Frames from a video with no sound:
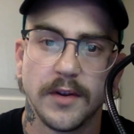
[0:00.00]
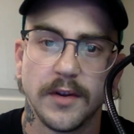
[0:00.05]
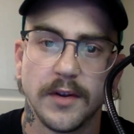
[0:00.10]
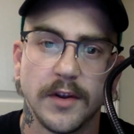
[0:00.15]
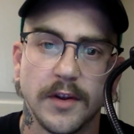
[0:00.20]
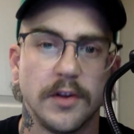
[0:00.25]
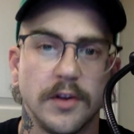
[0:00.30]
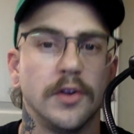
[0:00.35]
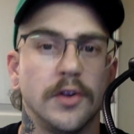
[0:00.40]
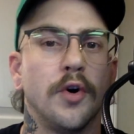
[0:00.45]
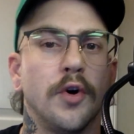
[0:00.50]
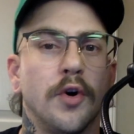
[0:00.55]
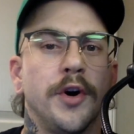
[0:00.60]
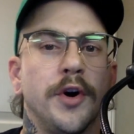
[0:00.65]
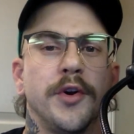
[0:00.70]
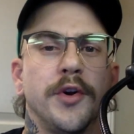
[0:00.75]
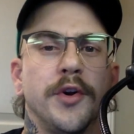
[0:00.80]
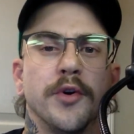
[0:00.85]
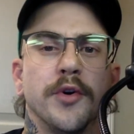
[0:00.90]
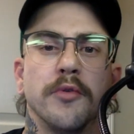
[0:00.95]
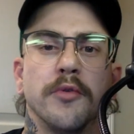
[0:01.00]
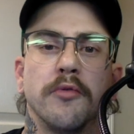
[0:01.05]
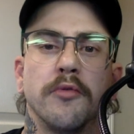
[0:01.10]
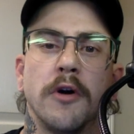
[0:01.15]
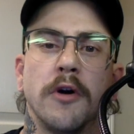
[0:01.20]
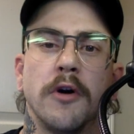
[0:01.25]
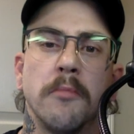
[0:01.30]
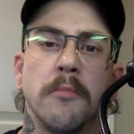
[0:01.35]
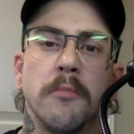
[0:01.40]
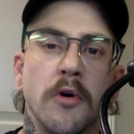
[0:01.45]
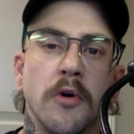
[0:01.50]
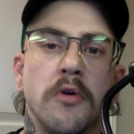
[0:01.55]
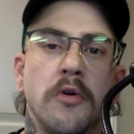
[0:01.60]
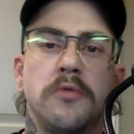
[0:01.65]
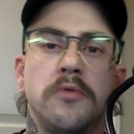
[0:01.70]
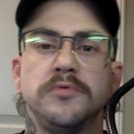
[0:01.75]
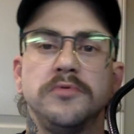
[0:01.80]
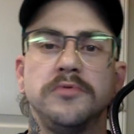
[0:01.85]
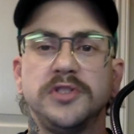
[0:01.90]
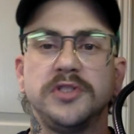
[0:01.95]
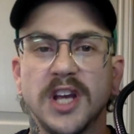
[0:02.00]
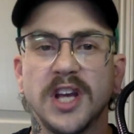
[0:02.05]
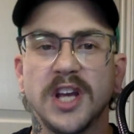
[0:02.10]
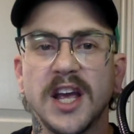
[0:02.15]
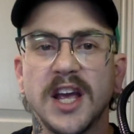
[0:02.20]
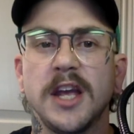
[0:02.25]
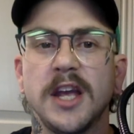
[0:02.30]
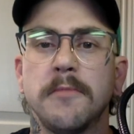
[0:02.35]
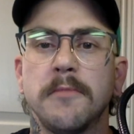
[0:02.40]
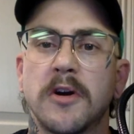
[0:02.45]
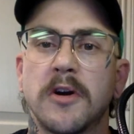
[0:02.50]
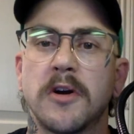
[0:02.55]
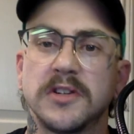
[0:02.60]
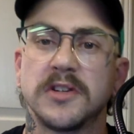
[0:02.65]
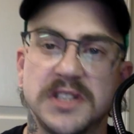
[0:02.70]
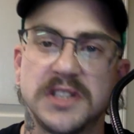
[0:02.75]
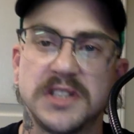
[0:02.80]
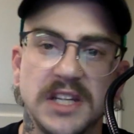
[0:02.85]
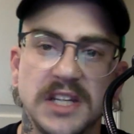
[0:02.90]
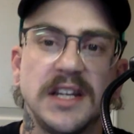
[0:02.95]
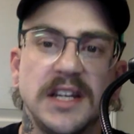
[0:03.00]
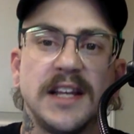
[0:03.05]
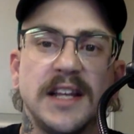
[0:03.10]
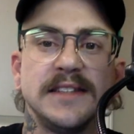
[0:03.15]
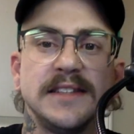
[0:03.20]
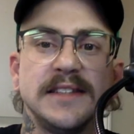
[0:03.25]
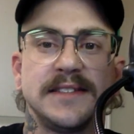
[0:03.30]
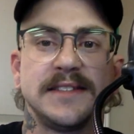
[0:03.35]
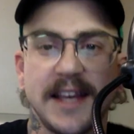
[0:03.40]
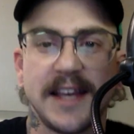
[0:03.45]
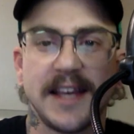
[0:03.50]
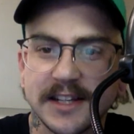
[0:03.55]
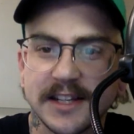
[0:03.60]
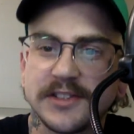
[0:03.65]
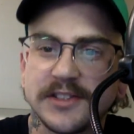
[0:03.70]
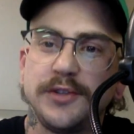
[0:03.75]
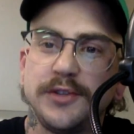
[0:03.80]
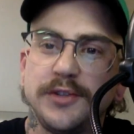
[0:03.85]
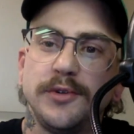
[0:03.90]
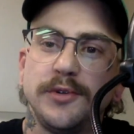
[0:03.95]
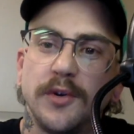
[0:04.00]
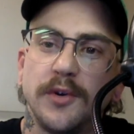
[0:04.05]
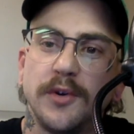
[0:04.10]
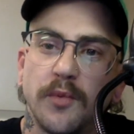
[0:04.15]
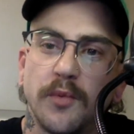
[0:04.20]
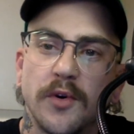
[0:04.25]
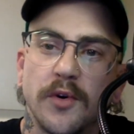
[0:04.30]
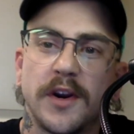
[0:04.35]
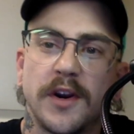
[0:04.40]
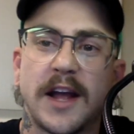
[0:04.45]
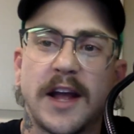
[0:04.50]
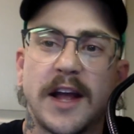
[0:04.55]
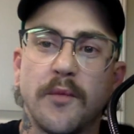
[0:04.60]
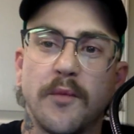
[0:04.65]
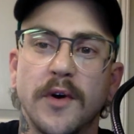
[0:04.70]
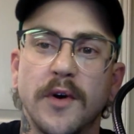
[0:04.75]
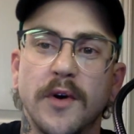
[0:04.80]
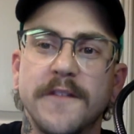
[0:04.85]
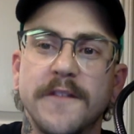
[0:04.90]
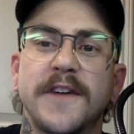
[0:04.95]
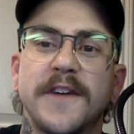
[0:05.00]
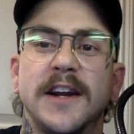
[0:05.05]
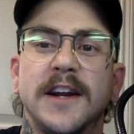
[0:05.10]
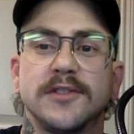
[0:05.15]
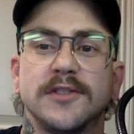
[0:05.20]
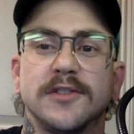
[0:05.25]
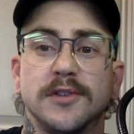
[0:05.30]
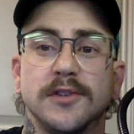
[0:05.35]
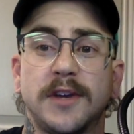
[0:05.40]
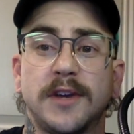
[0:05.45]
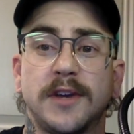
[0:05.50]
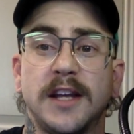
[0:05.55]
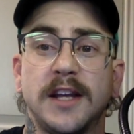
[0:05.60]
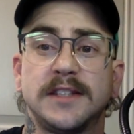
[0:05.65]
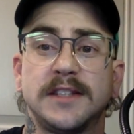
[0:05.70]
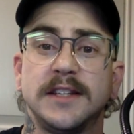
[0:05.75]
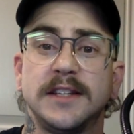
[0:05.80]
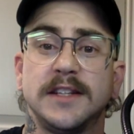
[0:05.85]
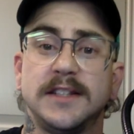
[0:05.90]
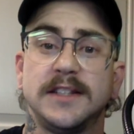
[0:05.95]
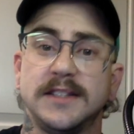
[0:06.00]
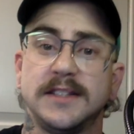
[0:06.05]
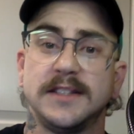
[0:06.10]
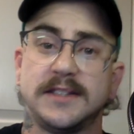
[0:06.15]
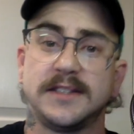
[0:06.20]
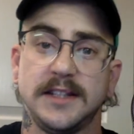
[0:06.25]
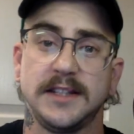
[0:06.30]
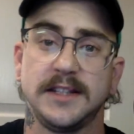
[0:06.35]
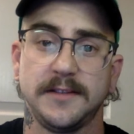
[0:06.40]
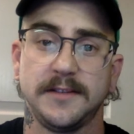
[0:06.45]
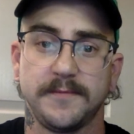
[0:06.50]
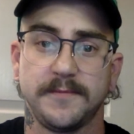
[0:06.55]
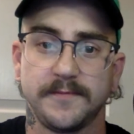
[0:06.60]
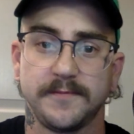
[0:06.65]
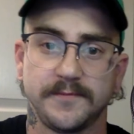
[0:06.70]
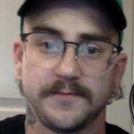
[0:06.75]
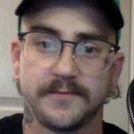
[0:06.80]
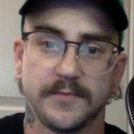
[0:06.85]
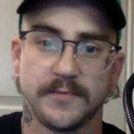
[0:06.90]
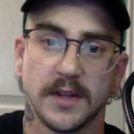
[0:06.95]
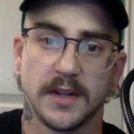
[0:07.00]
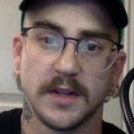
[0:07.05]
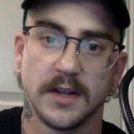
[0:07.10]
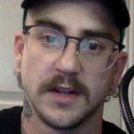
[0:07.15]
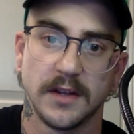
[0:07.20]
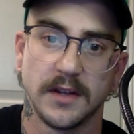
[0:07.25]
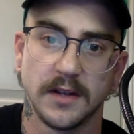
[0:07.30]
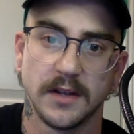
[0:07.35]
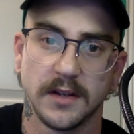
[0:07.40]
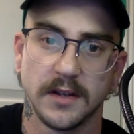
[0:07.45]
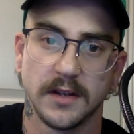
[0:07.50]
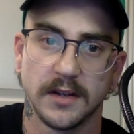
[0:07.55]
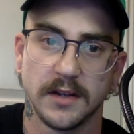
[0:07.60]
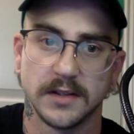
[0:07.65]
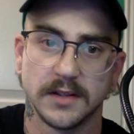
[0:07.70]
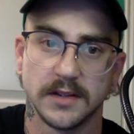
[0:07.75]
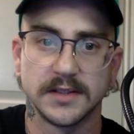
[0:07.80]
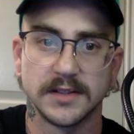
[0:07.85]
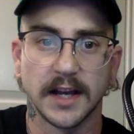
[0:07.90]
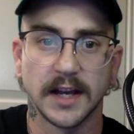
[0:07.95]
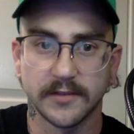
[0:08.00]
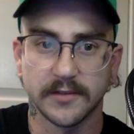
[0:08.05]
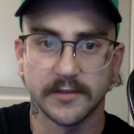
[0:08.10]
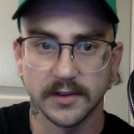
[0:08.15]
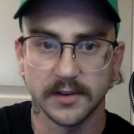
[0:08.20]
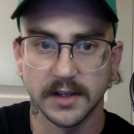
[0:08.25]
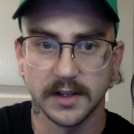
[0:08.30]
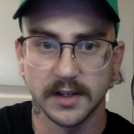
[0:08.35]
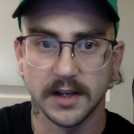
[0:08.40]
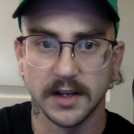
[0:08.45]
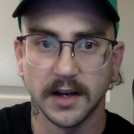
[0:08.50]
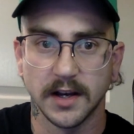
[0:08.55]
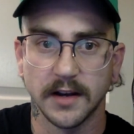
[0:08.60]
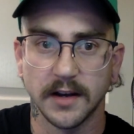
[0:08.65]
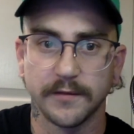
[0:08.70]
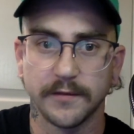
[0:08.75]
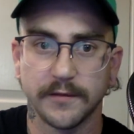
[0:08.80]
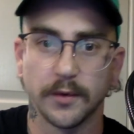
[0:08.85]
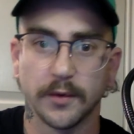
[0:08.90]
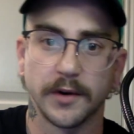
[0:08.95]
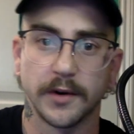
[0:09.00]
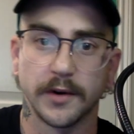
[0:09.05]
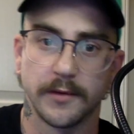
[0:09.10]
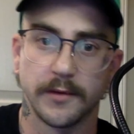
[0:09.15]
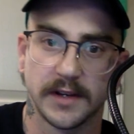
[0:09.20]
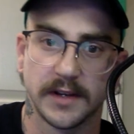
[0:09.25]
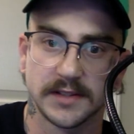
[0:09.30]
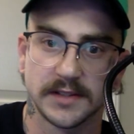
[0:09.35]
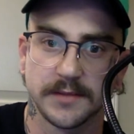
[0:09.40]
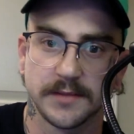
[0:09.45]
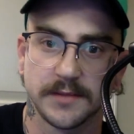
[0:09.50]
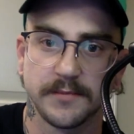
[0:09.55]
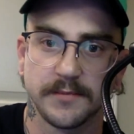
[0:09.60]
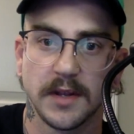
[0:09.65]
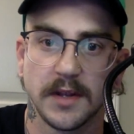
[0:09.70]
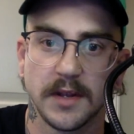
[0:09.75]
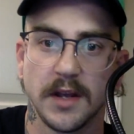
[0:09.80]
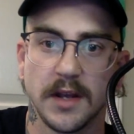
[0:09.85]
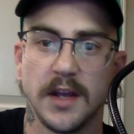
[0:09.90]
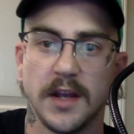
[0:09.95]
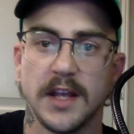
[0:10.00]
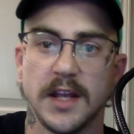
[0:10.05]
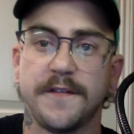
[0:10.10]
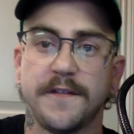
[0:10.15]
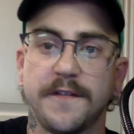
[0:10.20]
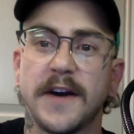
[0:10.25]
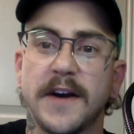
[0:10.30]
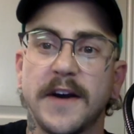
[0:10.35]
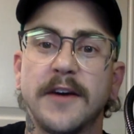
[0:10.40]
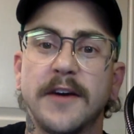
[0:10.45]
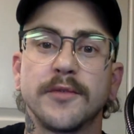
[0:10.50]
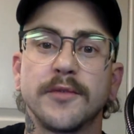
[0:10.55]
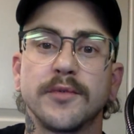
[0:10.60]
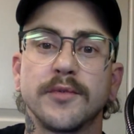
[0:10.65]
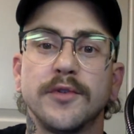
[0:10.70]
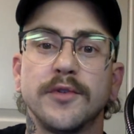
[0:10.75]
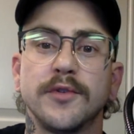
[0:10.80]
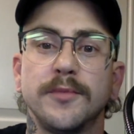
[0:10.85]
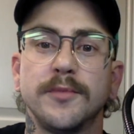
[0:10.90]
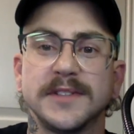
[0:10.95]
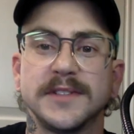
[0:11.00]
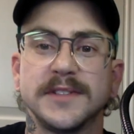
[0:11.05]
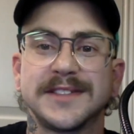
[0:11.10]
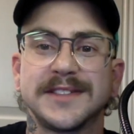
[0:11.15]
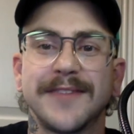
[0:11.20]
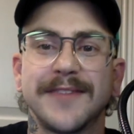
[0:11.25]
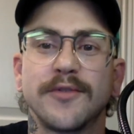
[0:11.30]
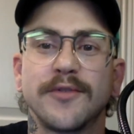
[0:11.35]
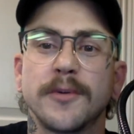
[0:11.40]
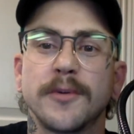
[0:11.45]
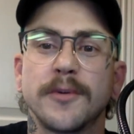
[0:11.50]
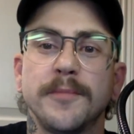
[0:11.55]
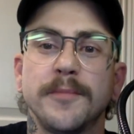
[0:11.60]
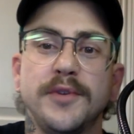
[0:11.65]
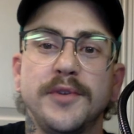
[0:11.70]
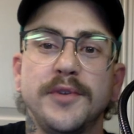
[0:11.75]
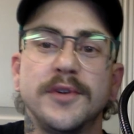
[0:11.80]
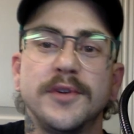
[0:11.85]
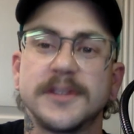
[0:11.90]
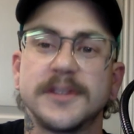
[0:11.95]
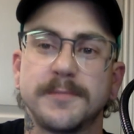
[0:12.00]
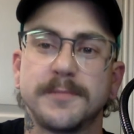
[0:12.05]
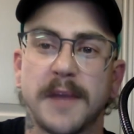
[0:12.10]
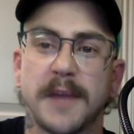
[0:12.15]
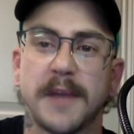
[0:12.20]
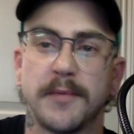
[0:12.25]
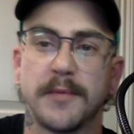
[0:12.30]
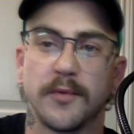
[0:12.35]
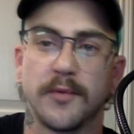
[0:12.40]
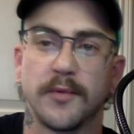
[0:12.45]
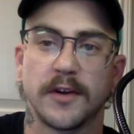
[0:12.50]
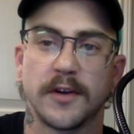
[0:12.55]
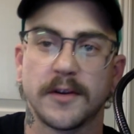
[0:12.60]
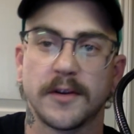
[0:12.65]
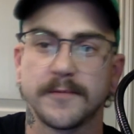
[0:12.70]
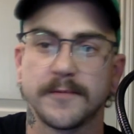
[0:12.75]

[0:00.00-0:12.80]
Lawyer Ramon J. Martinez executed a warrant at one Finders location in DC. This is after the Florida arrest. He found a room with several computers and paperwork.